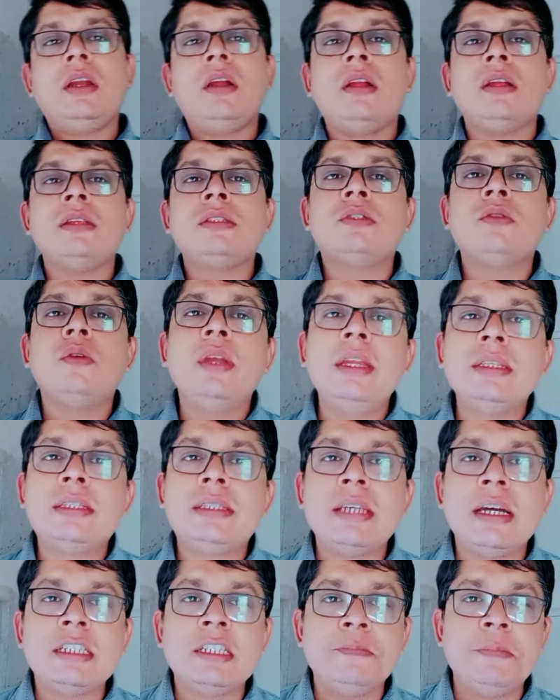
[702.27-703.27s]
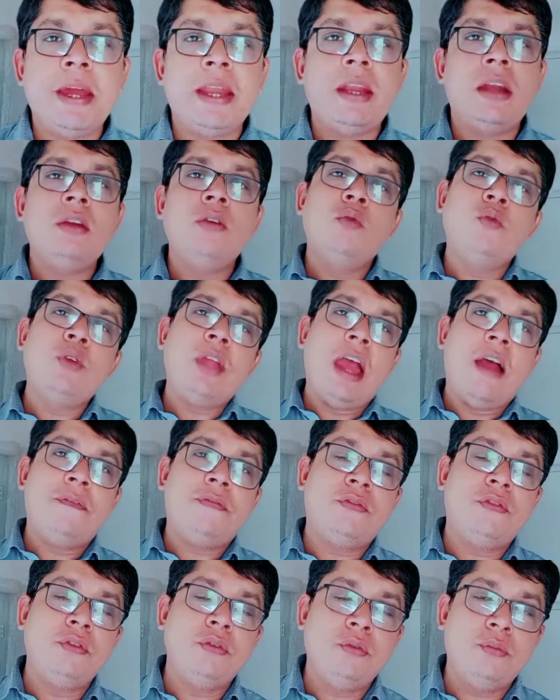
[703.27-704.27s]
So in such manner, we
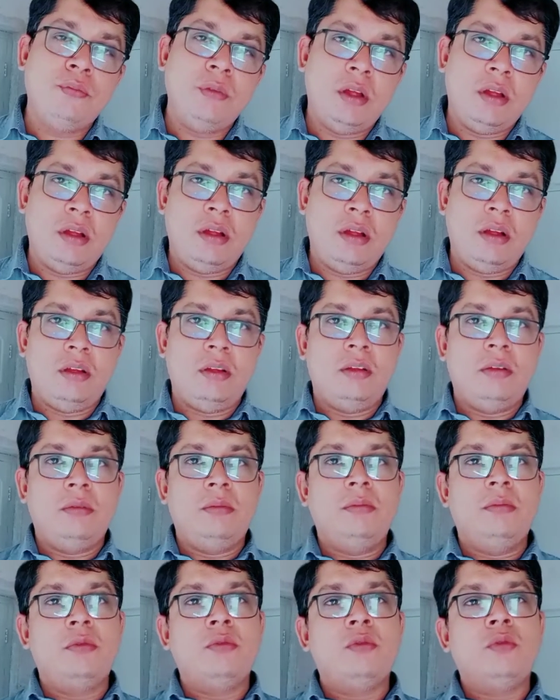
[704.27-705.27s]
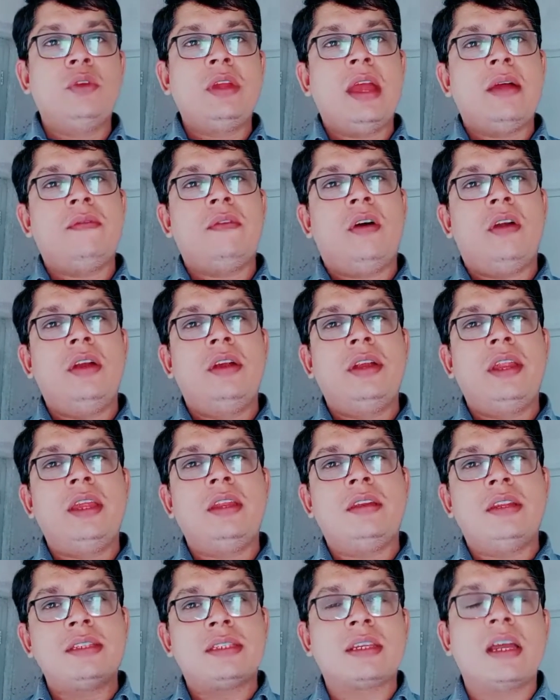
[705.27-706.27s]
have
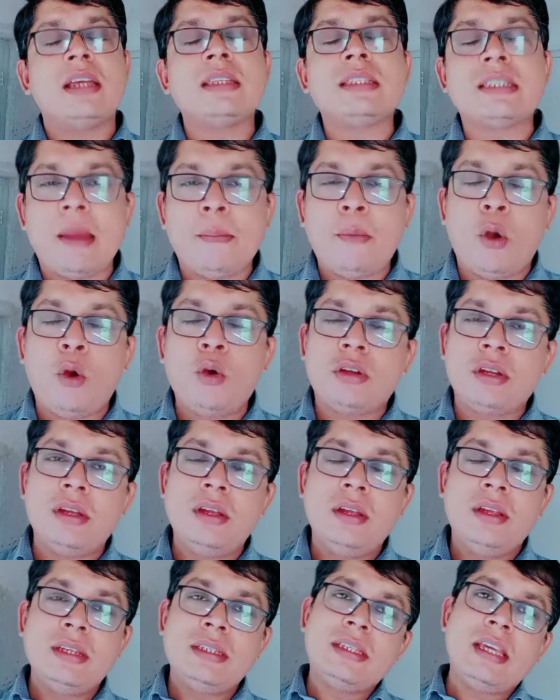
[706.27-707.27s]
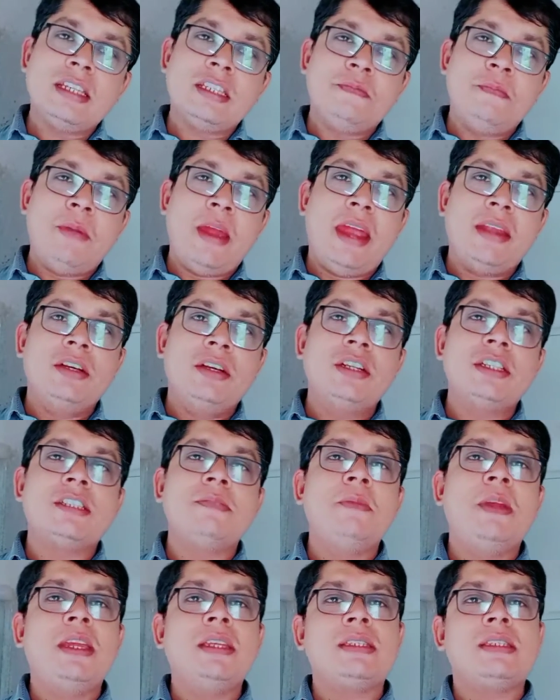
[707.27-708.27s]
already discussed about such
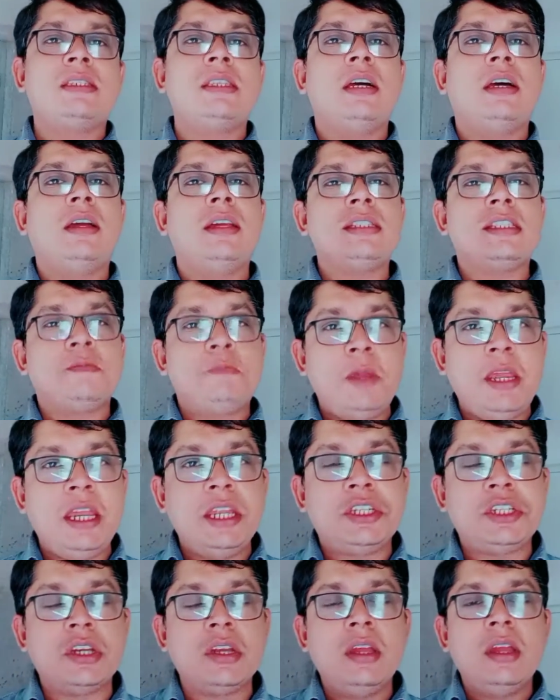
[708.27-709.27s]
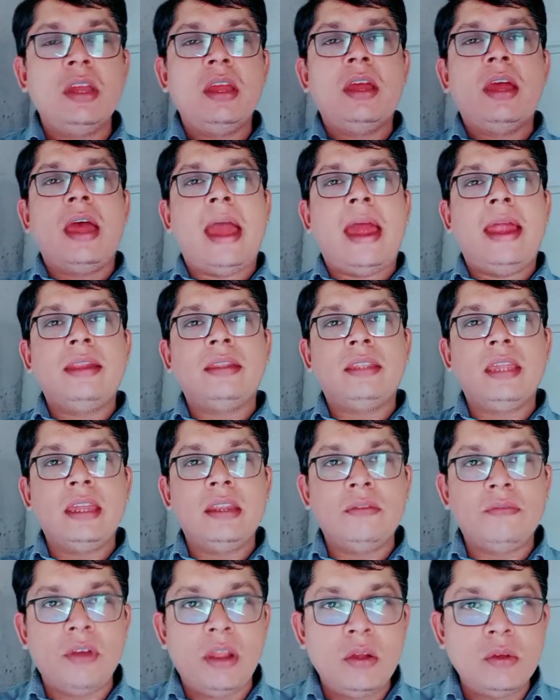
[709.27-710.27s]
matters, means the speed and
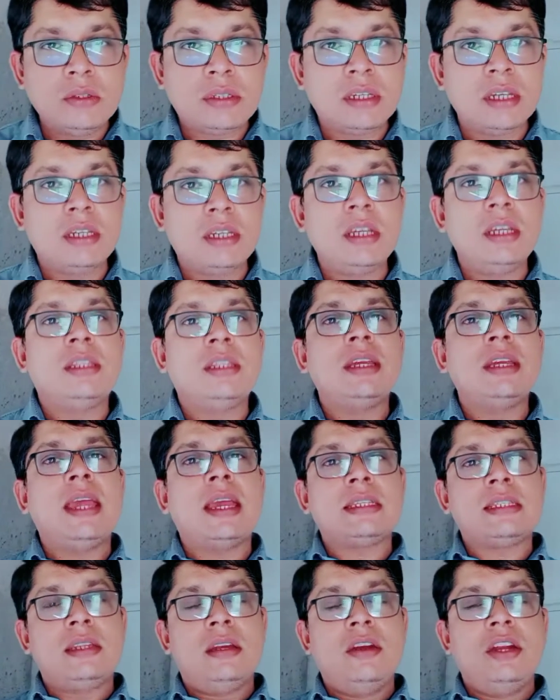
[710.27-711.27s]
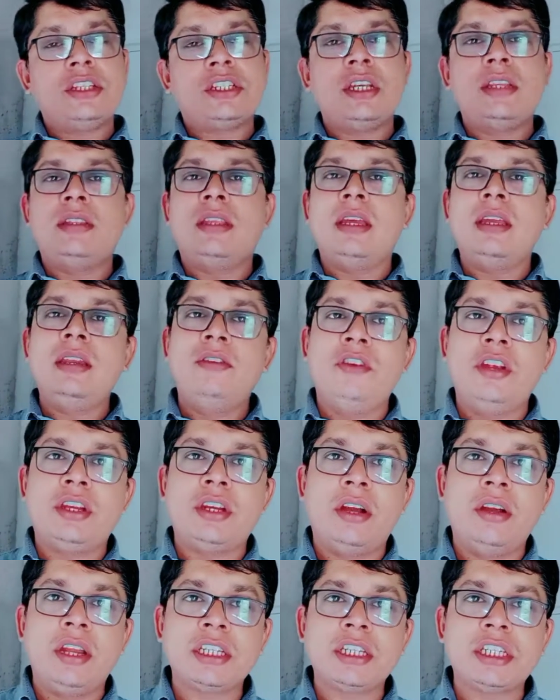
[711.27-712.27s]
then velocity, then acceleration, then
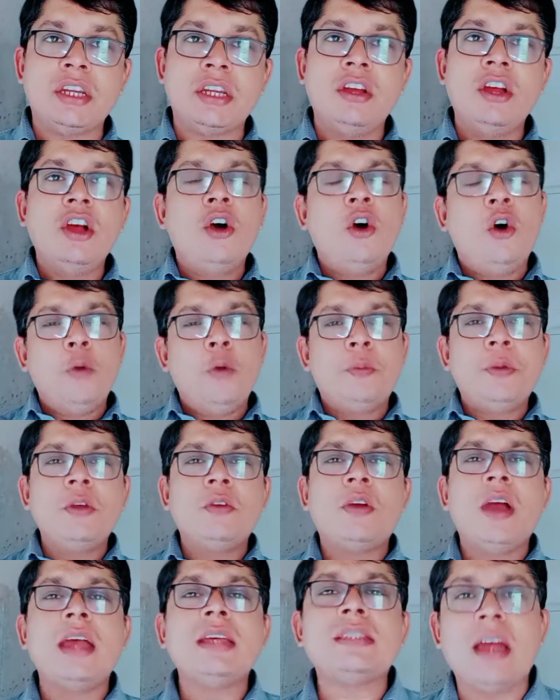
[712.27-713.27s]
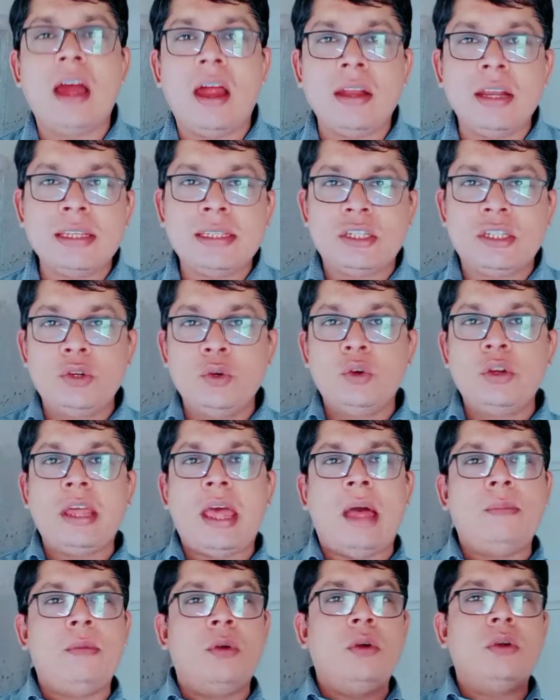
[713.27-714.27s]
retardation. Hope you guys understood
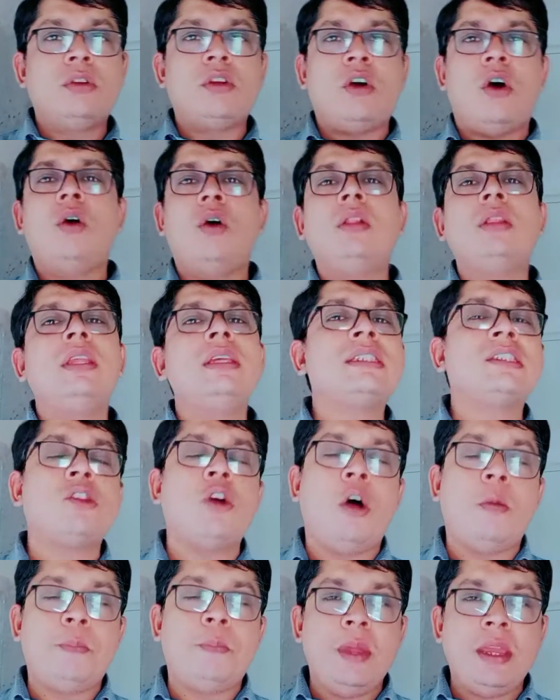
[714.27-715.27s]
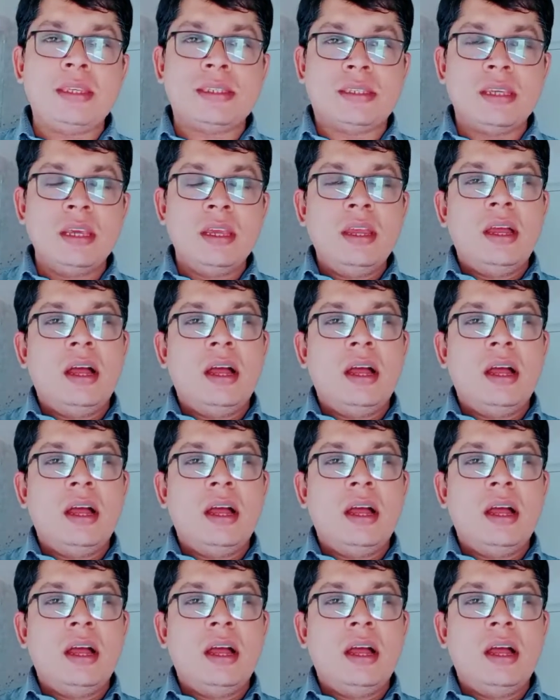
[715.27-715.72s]
about all these topics.